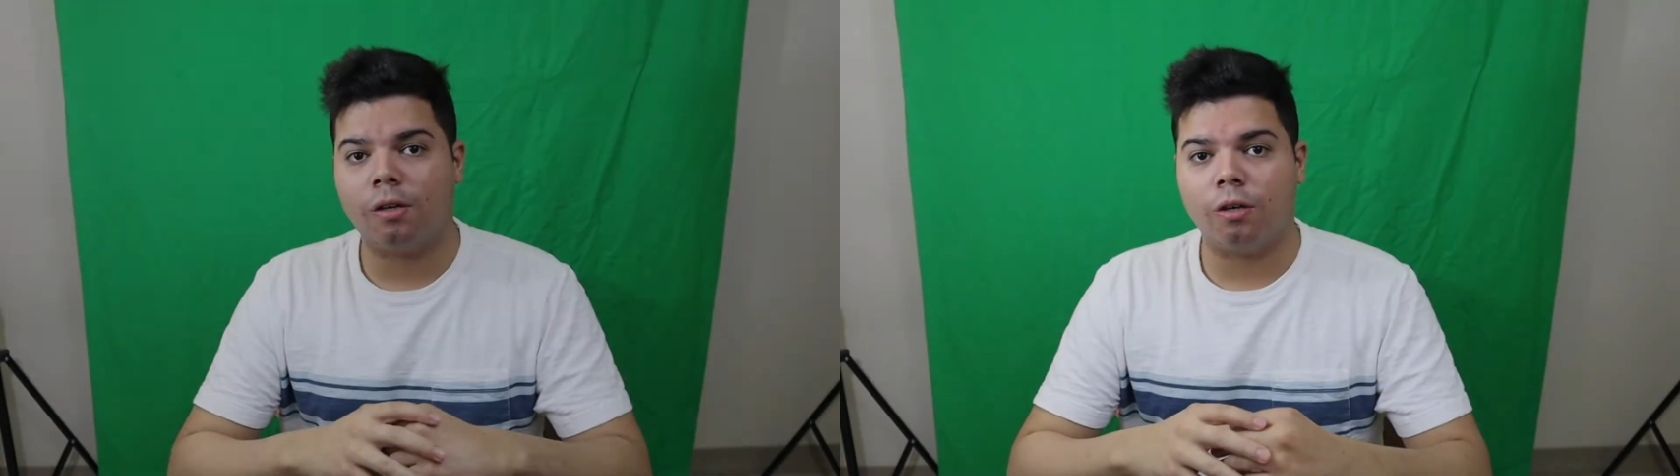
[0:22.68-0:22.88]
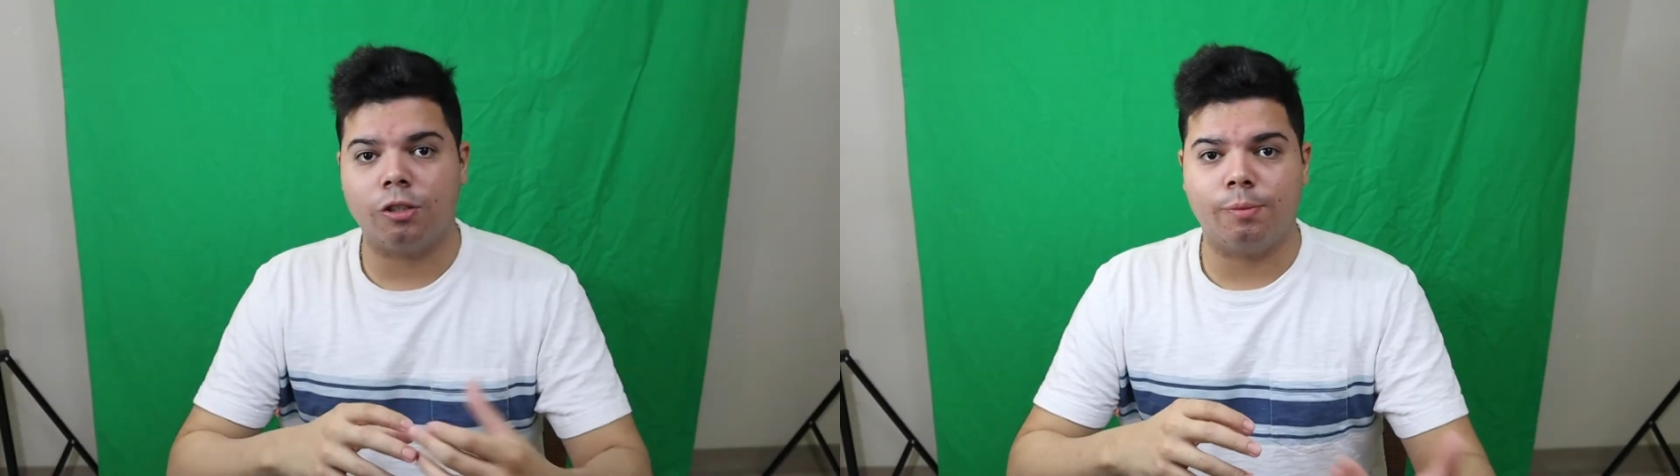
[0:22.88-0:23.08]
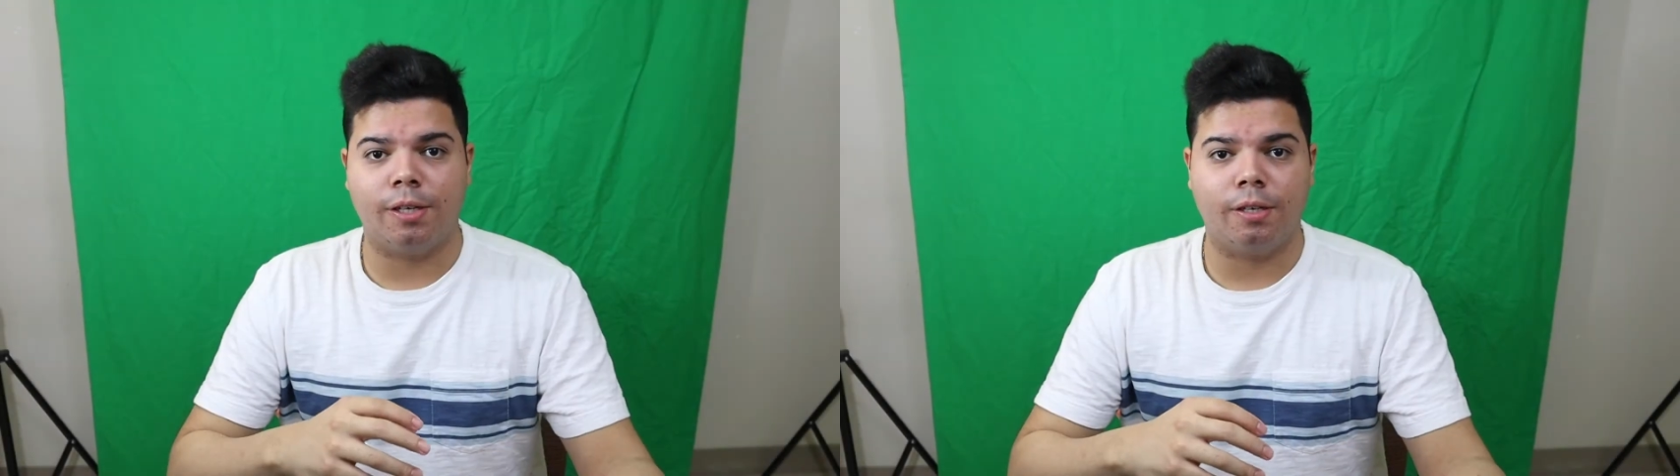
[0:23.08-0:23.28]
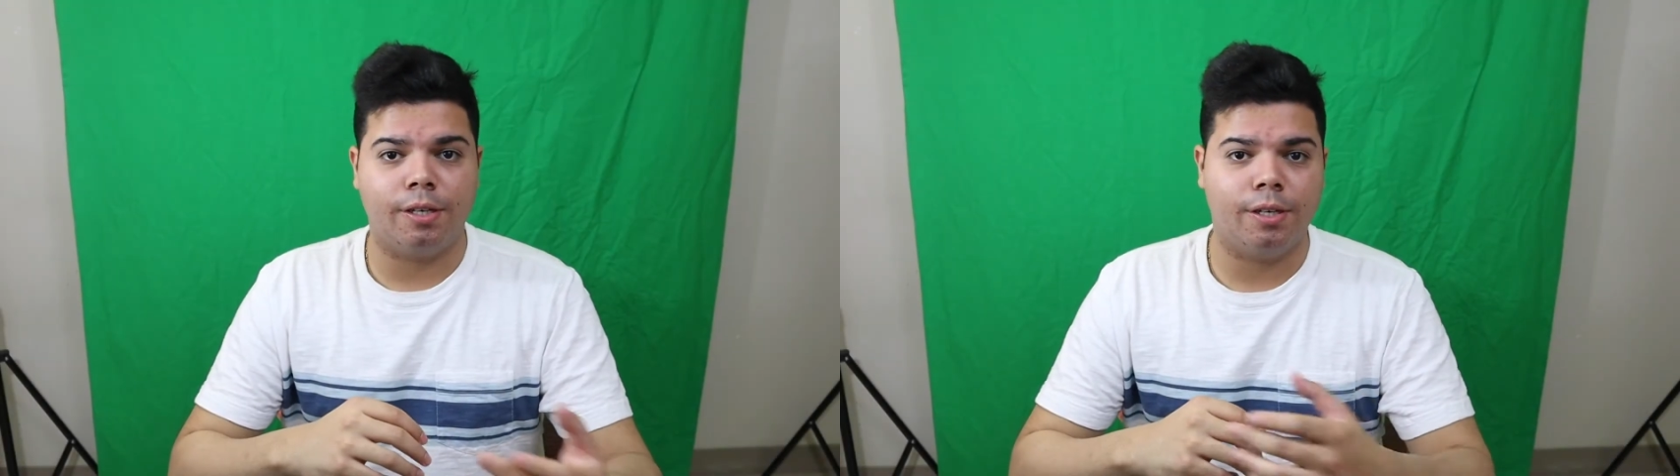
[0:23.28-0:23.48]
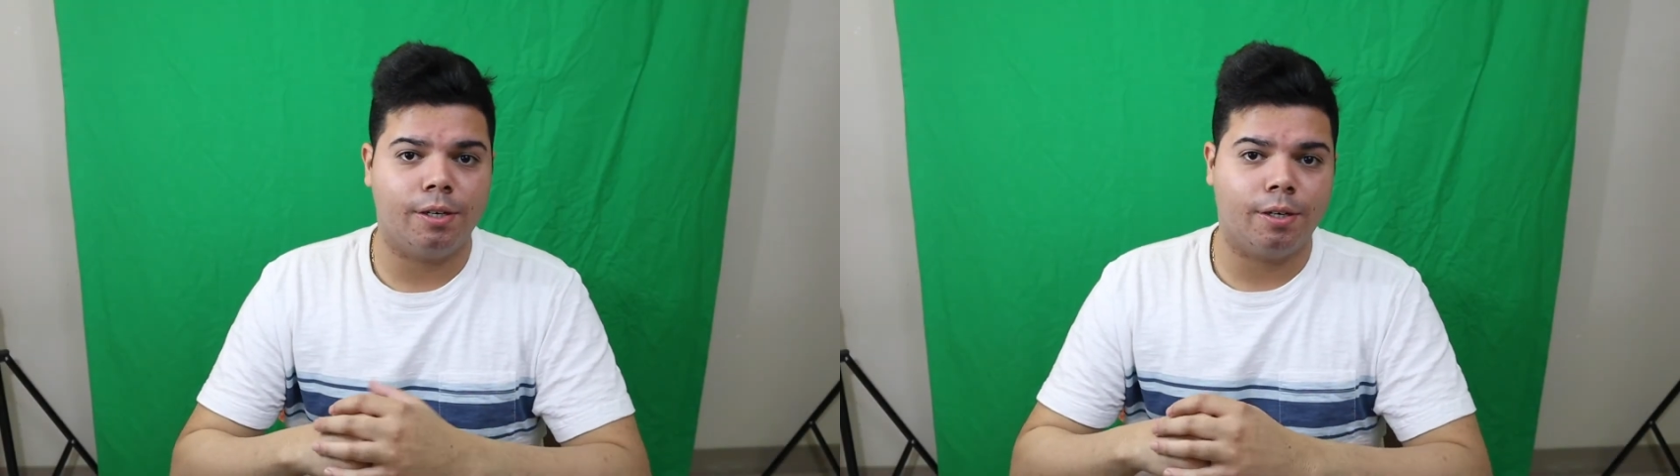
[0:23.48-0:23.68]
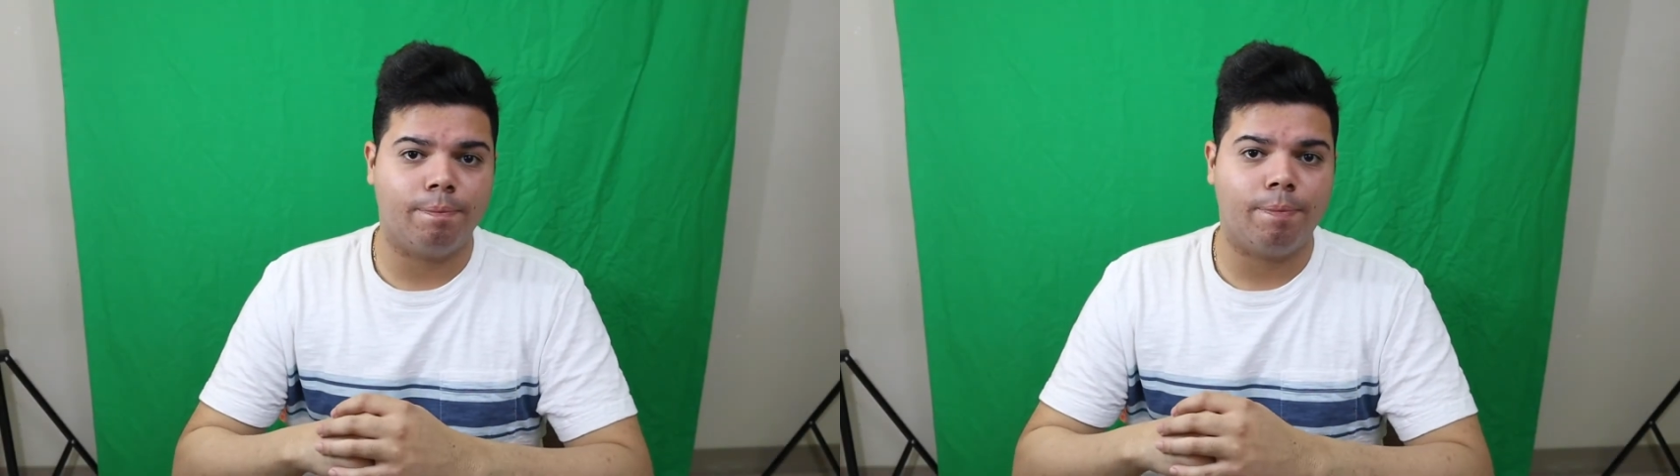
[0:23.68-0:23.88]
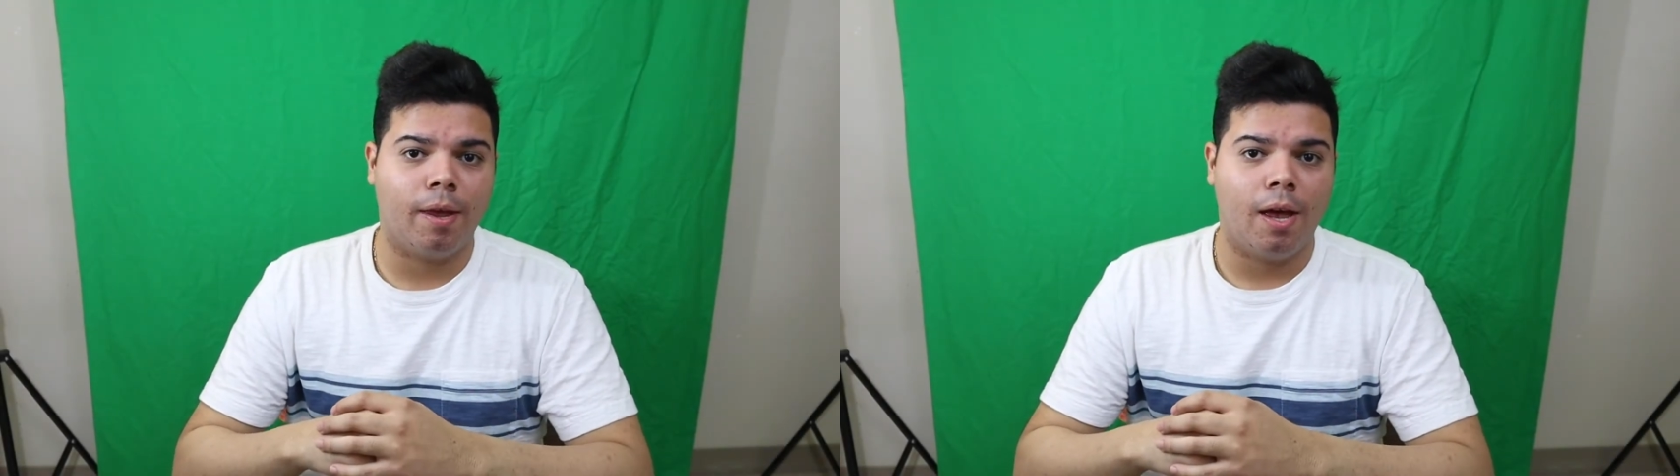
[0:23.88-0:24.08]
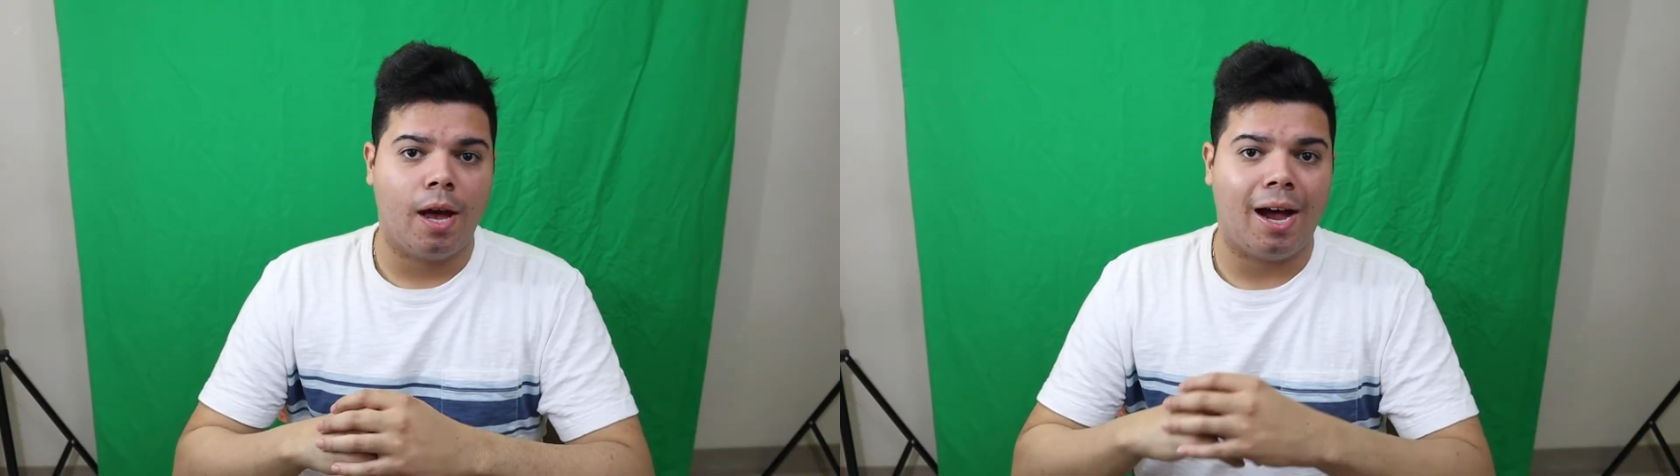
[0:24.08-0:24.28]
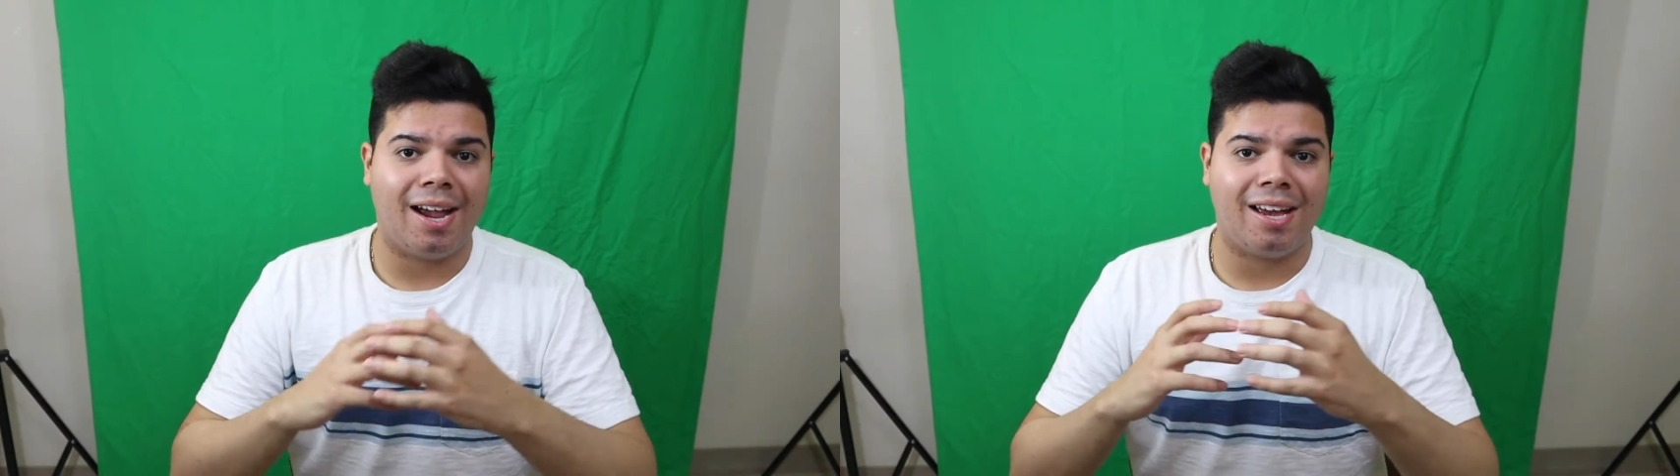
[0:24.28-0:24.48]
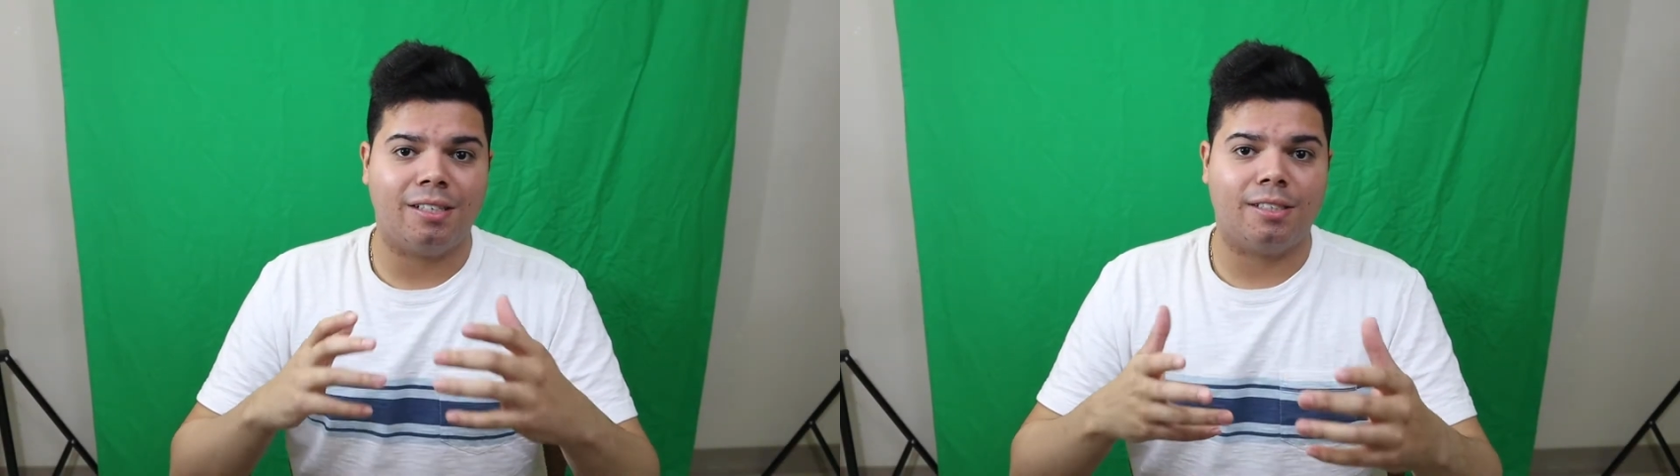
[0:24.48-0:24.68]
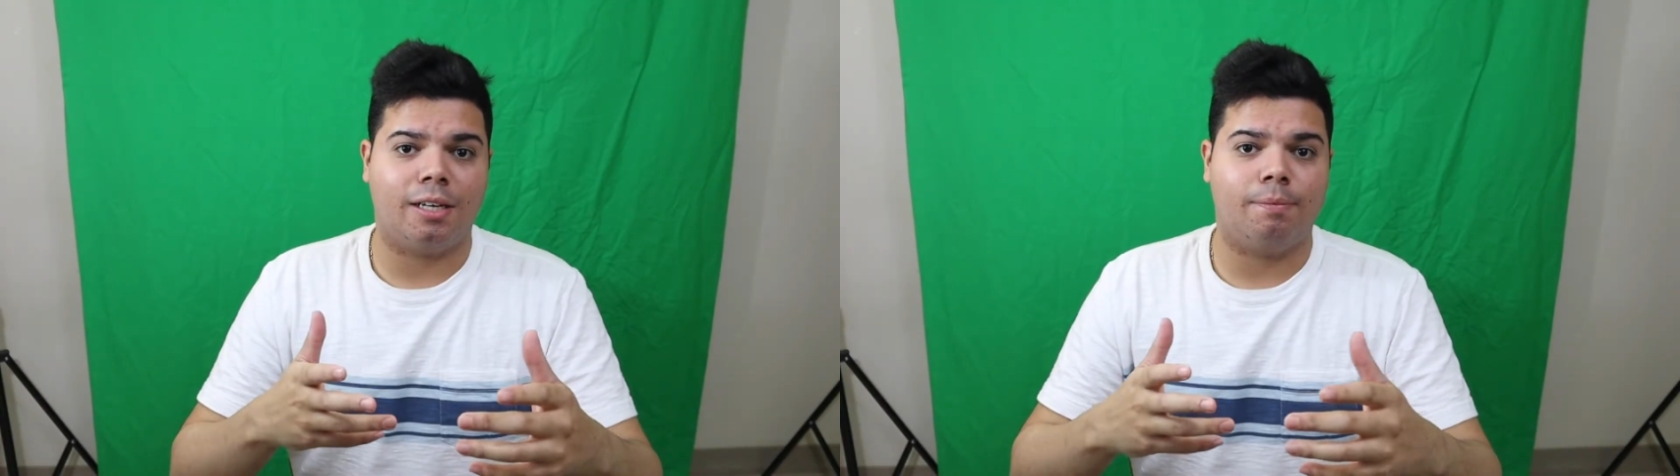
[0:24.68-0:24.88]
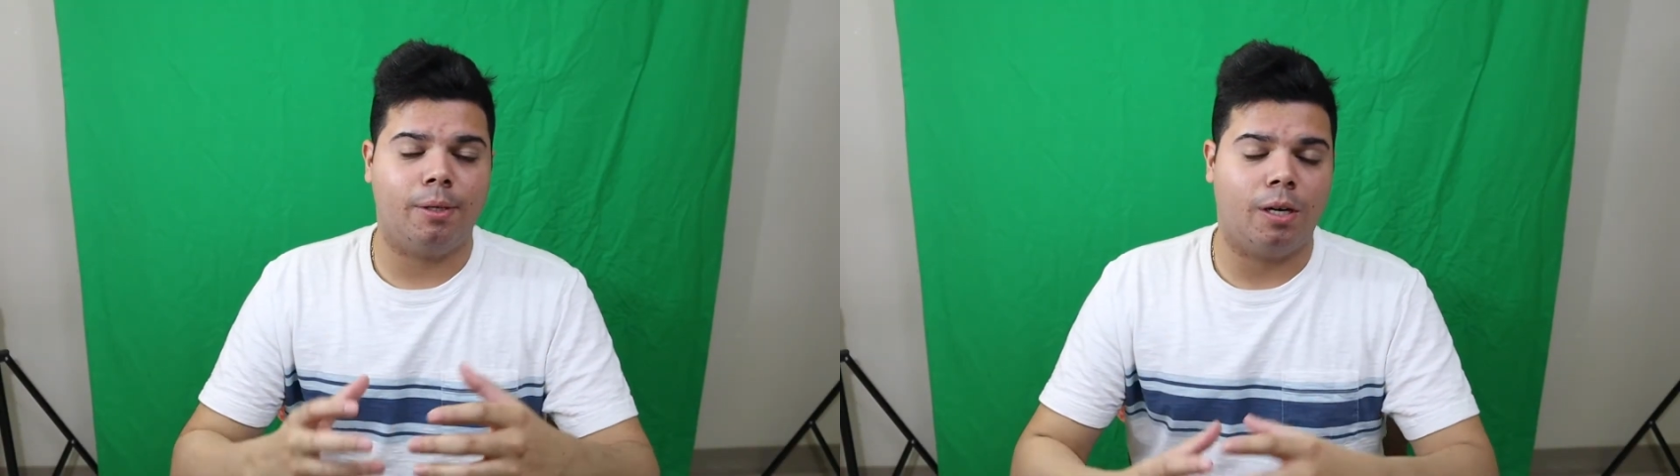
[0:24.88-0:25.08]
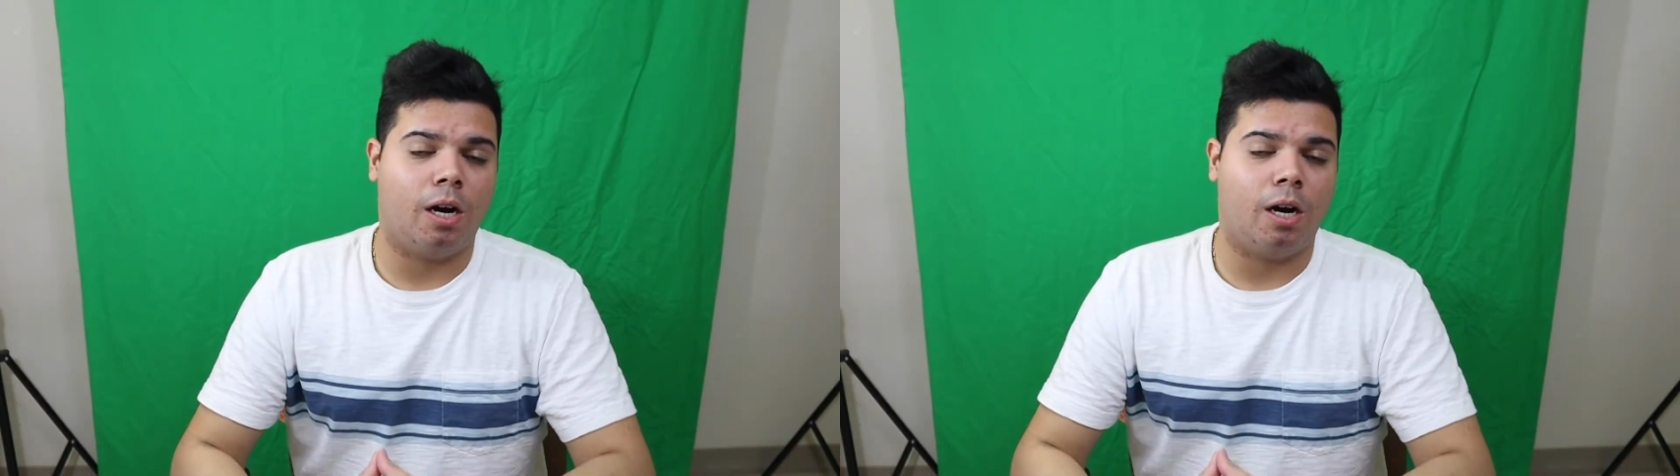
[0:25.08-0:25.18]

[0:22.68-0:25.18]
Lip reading: Carlos Miel here. I had a segment